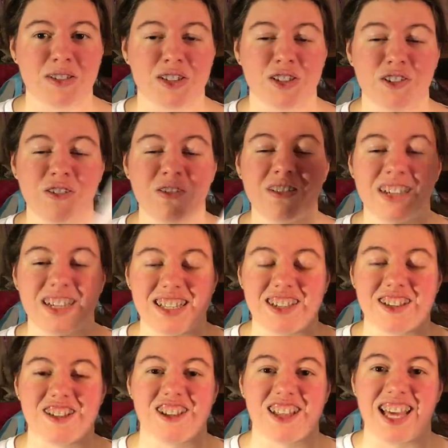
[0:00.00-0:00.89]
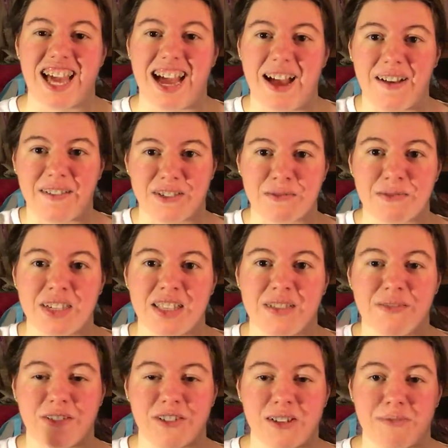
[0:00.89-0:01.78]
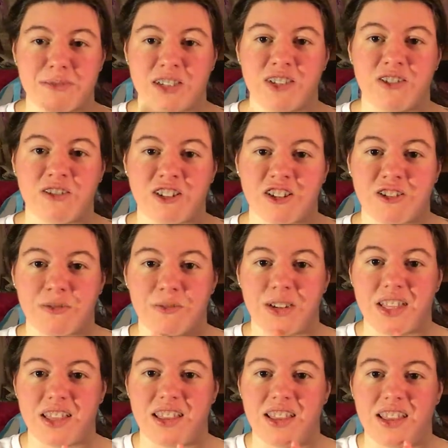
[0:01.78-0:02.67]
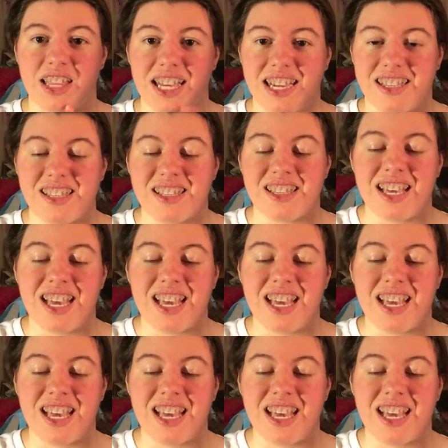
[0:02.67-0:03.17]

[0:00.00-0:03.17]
so you don't necessarily have to read the first book in order to read this.